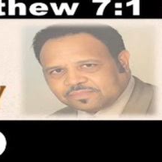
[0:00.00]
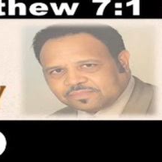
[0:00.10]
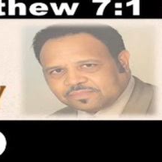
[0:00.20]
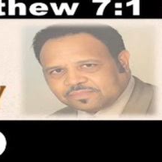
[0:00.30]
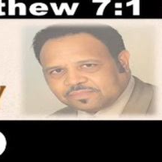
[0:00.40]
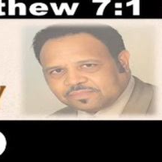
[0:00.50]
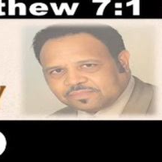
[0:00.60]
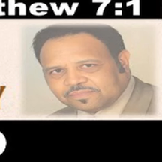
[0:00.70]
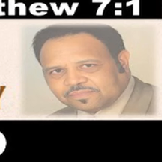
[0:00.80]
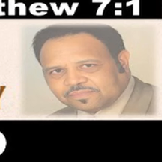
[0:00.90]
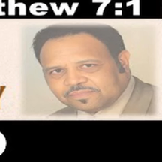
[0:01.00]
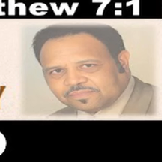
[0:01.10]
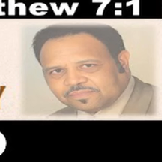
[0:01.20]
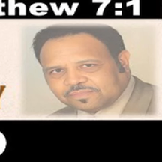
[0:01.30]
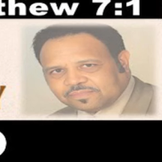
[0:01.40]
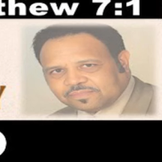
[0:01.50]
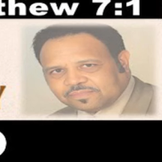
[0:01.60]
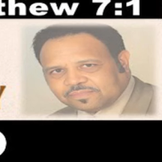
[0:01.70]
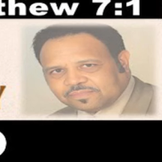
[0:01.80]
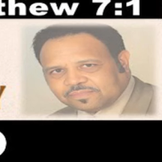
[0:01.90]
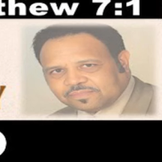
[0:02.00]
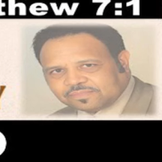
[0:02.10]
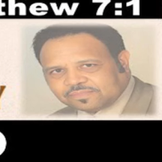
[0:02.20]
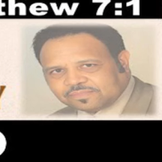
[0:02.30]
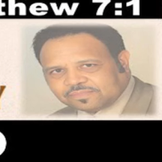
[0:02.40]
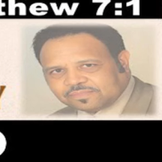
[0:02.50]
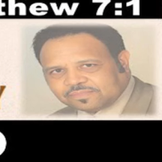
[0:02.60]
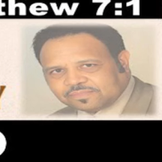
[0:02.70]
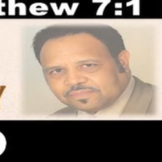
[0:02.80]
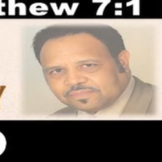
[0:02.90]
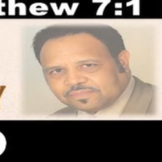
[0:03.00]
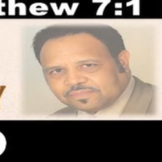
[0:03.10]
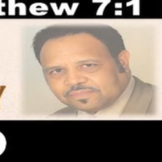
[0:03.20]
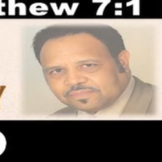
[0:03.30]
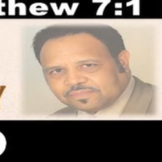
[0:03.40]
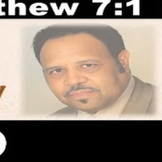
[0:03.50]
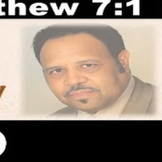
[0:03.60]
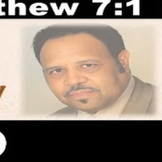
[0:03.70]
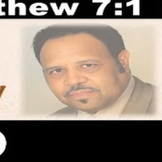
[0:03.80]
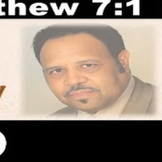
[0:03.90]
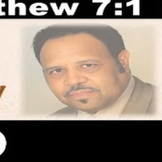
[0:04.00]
[no speech]